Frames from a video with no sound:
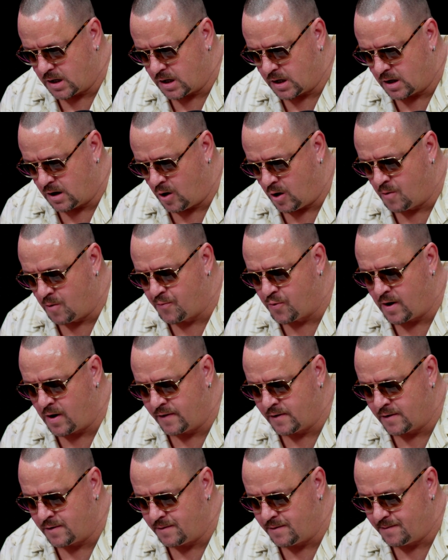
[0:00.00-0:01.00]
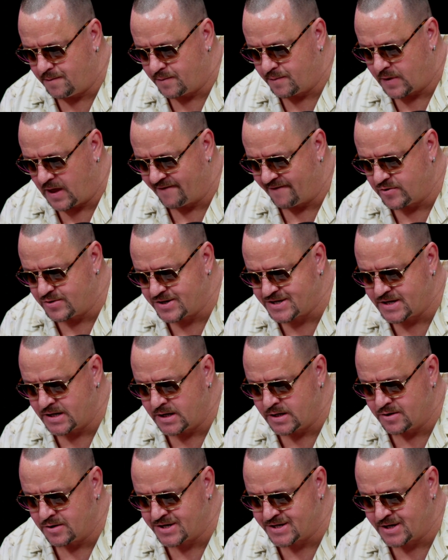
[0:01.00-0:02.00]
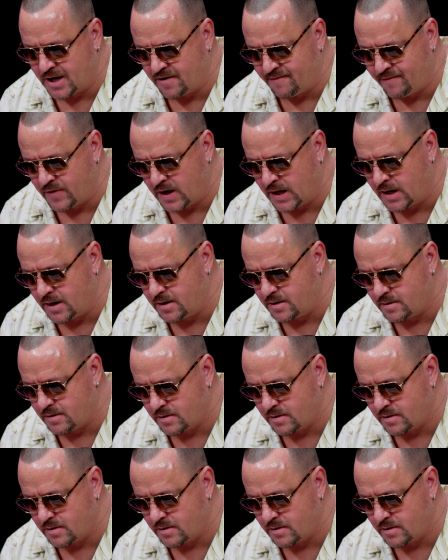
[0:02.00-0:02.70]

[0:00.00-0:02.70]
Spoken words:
Oh, brother, have you seen your son of late